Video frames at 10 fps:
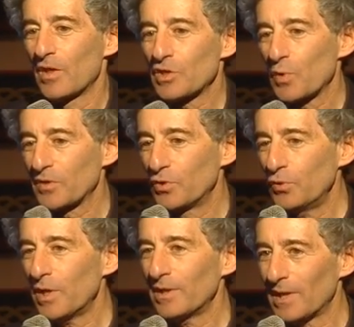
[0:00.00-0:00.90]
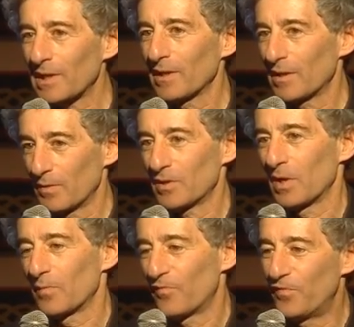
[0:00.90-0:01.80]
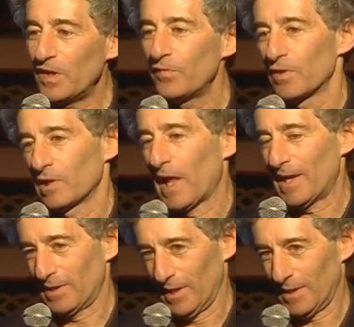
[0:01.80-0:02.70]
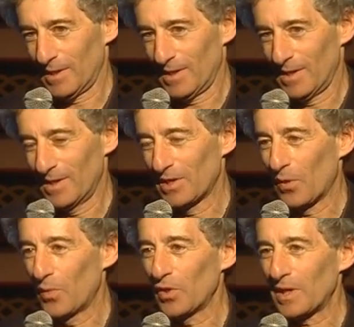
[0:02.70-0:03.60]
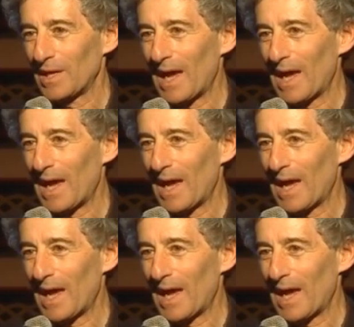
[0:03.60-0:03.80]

That's right. You can get you know vivid lightning, you know really